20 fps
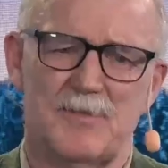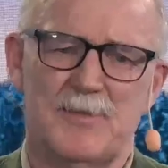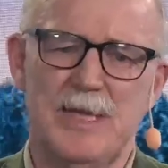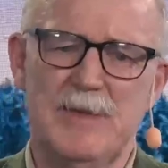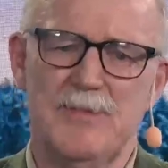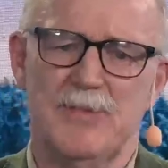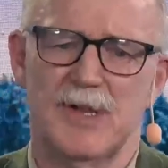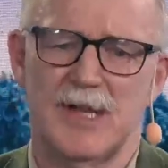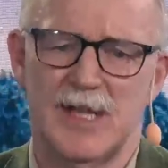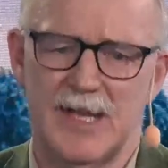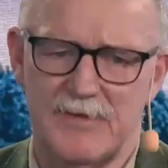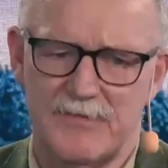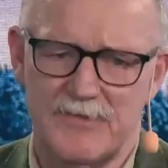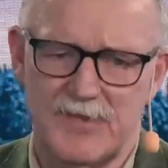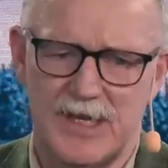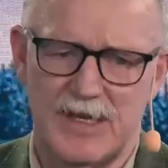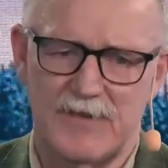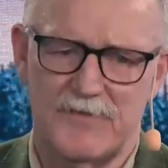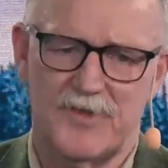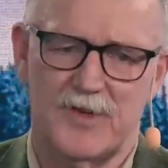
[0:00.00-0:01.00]
people
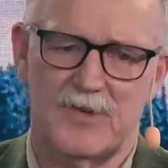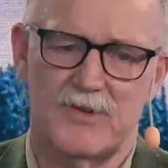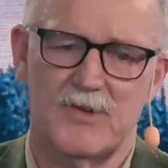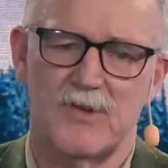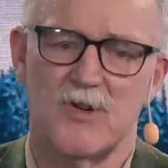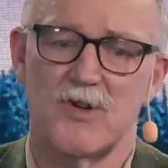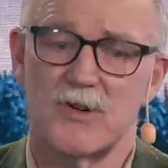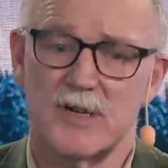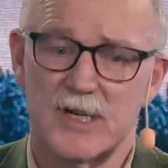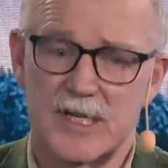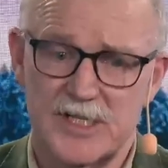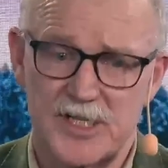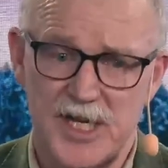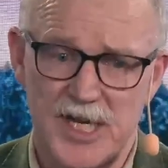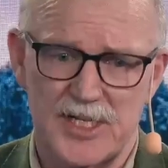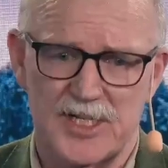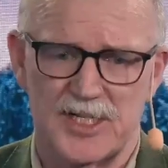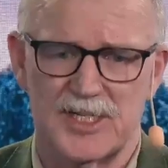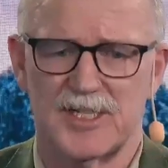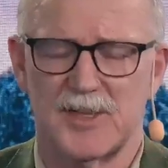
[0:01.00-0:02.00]
or
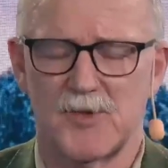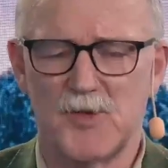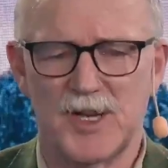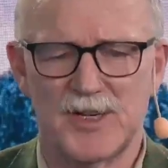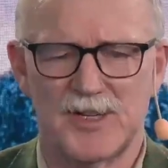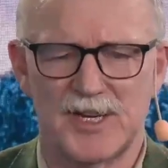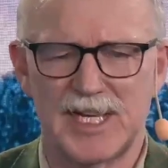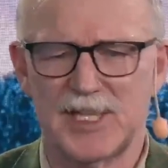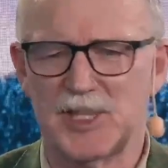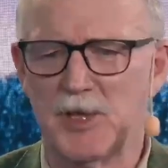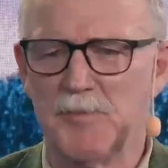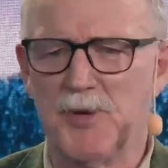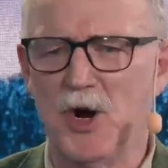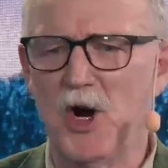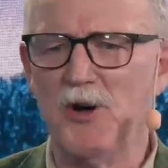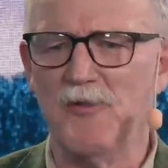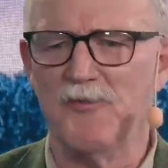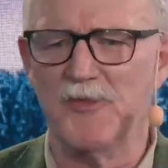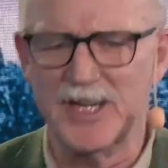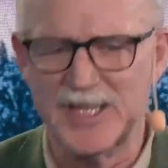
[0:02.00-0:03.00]
organizations, they want to get the
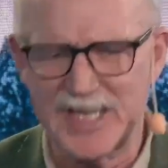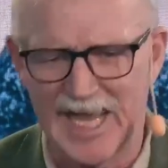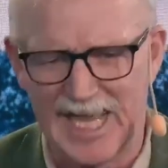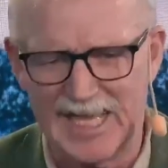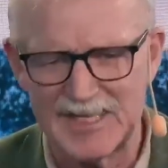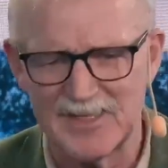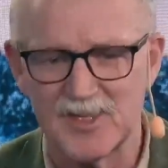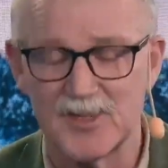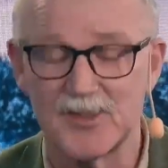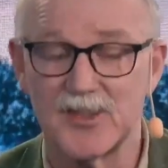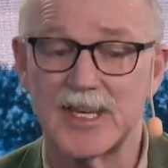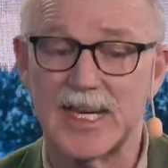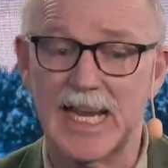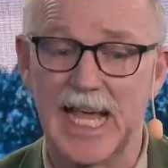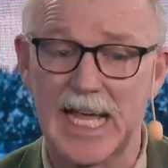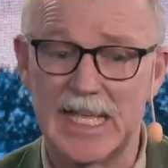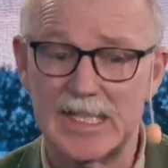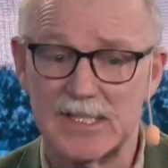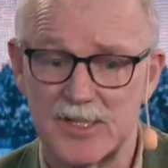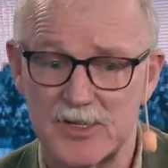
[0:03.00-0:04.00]
perfect answer that
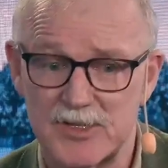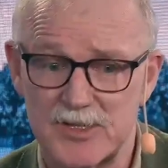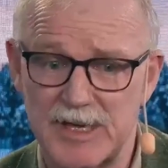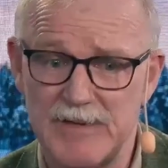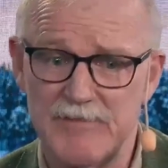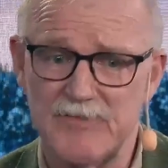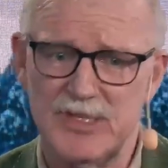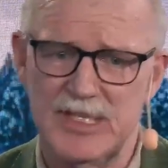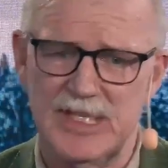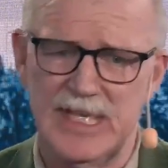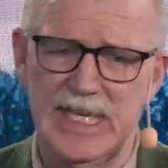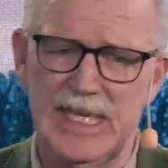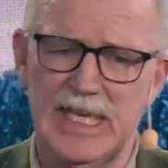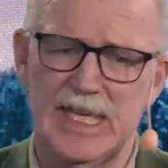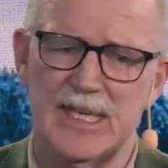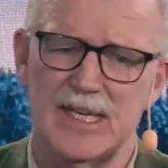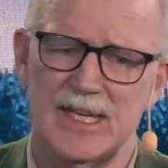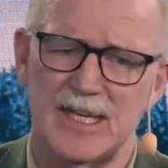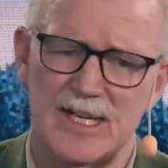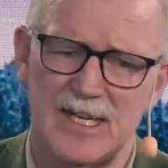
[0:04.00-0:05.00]
answers everything.
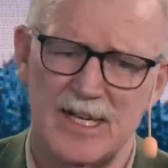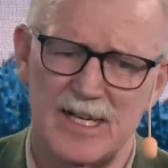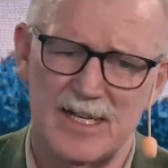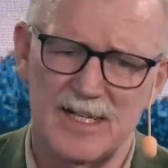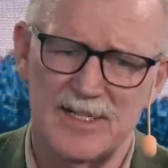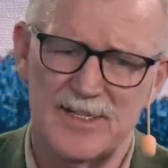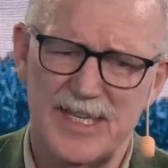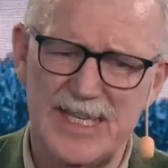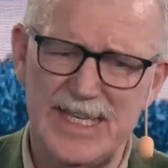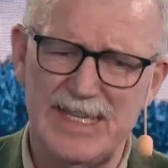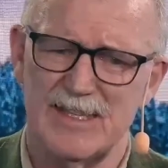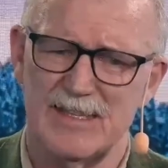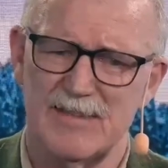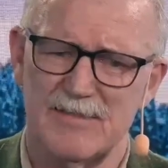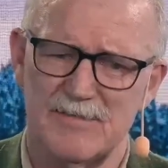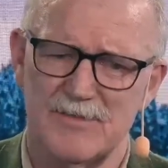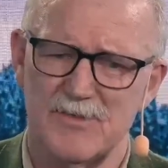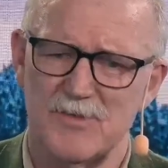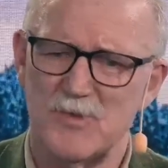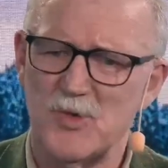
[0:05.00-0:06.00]
I think
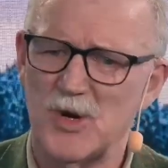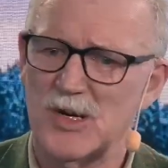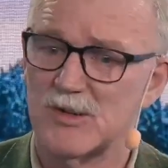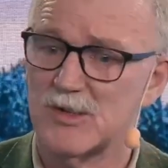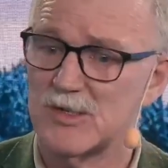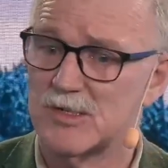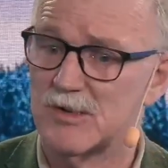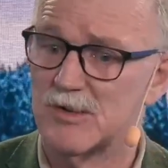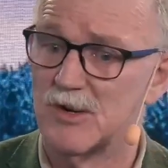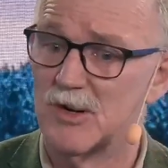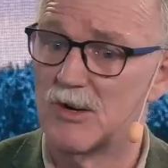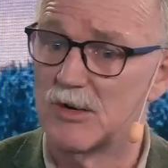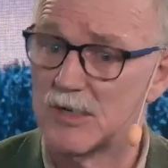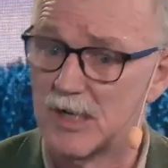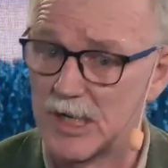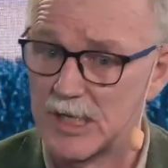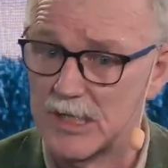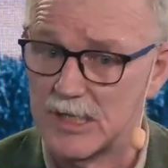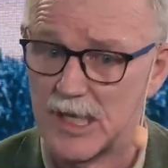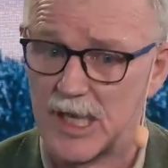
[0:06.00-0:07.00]
the world doesn't look
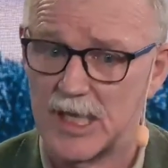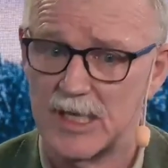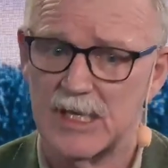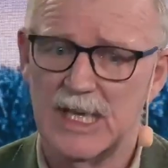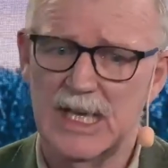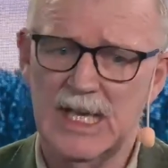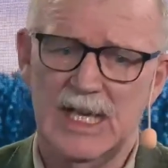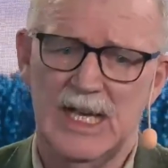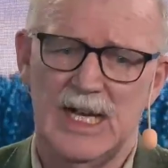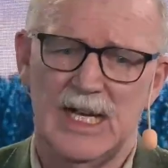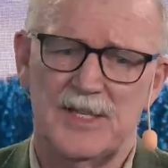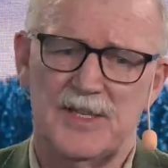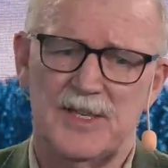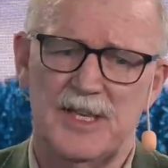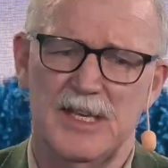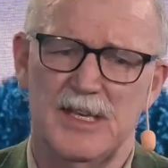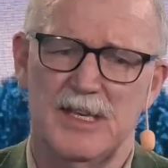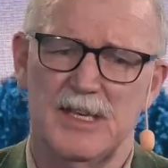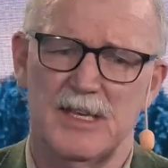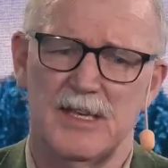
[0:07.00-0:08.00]
like that. I
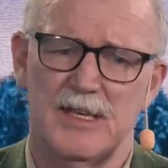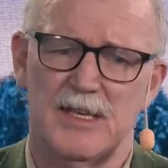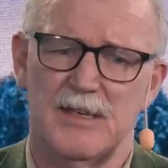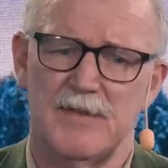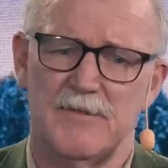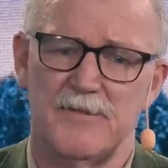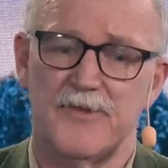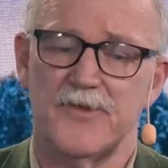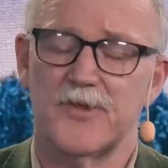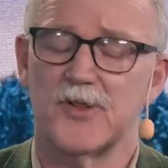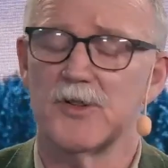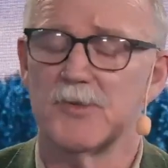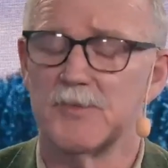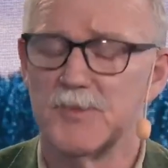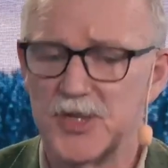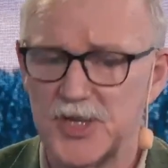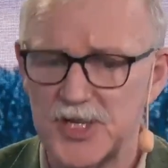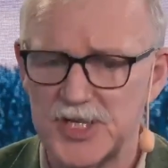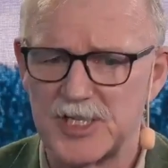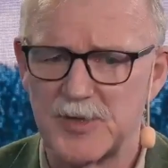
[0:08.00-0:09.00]
think for a
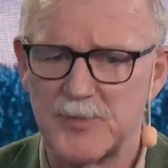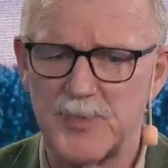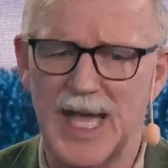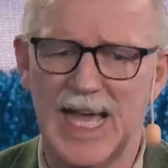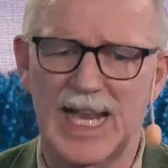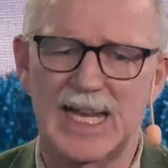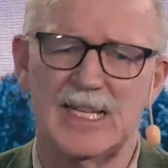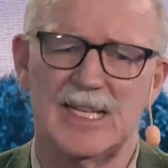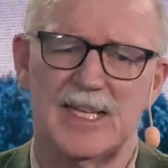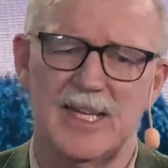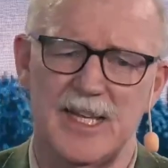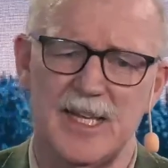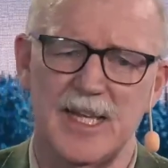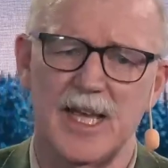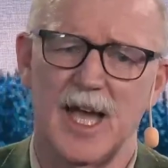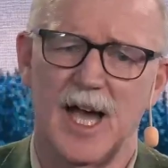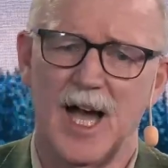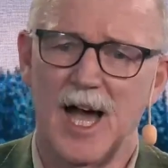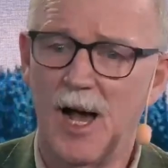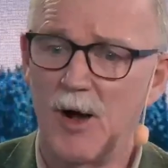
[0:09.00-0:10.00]
municipality,
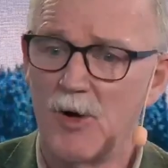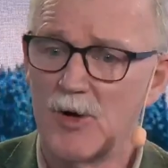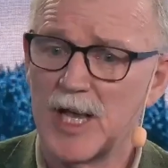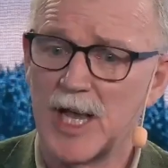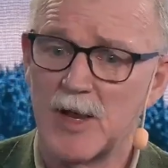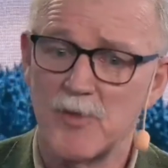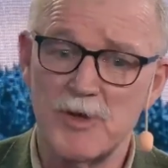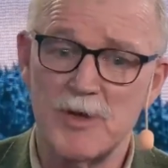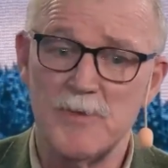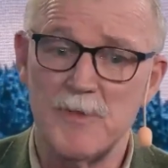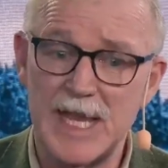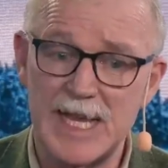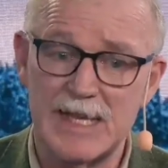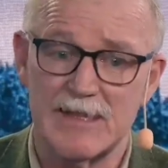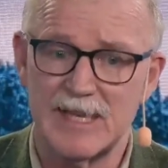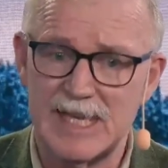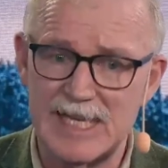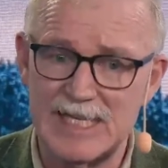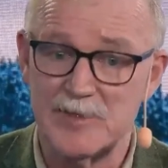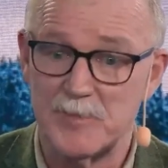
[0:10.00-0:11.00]
how can we
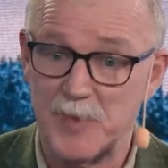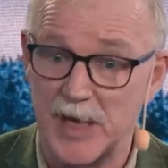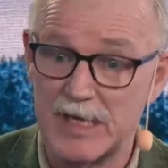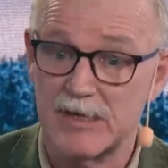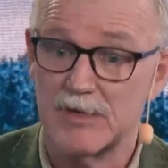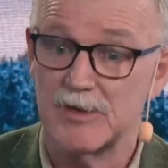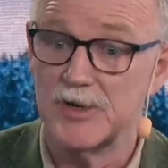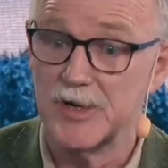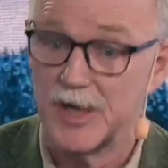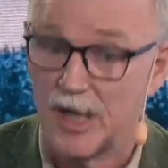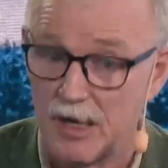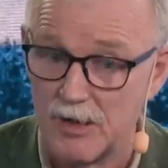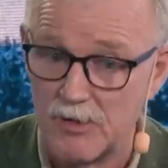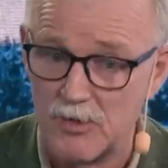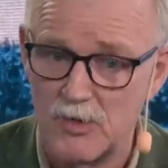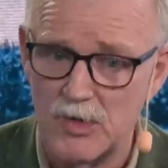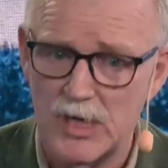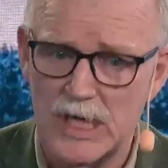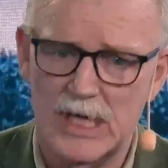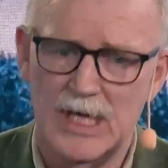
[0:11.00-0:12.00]
make things better
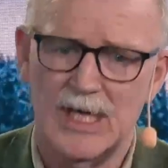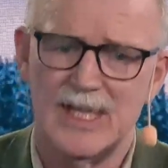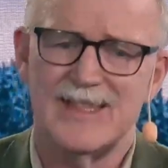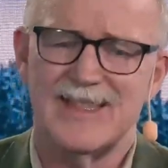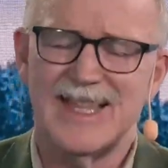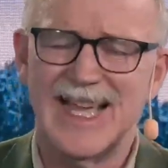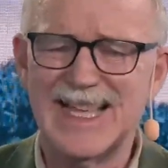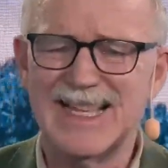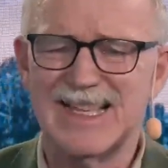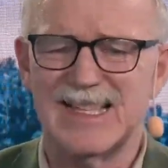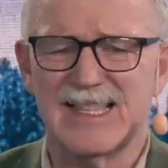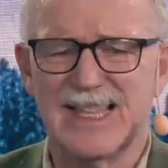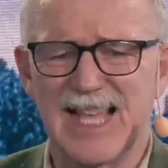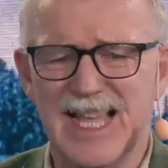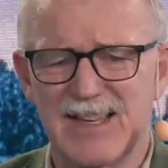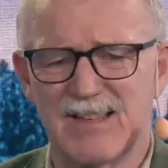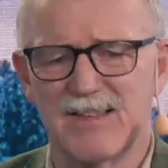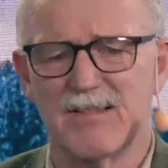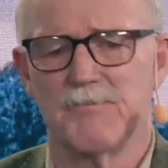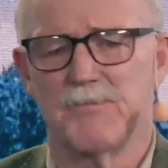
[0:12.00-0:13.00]
now? That